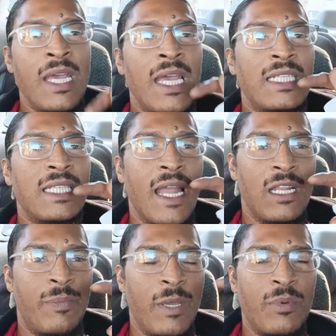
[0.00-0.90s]
It's like the
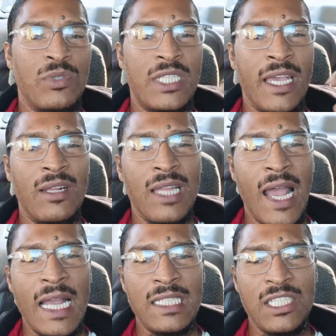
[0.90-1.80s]
people who tell
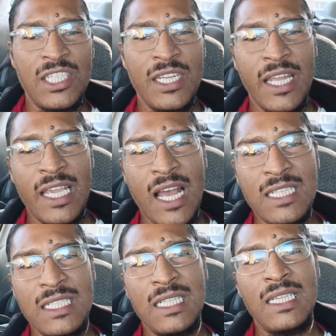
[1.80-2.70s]
lies and shit and they're
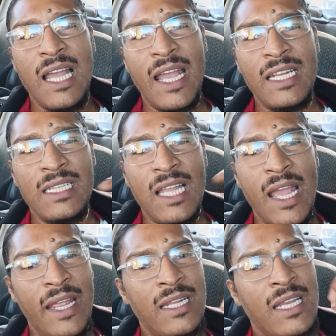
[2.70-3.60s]
constantly lying and
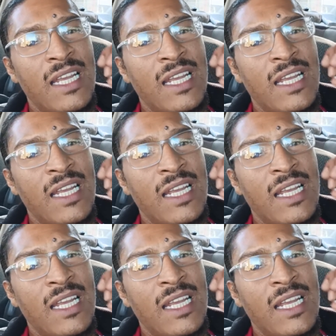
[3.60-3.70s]
lying.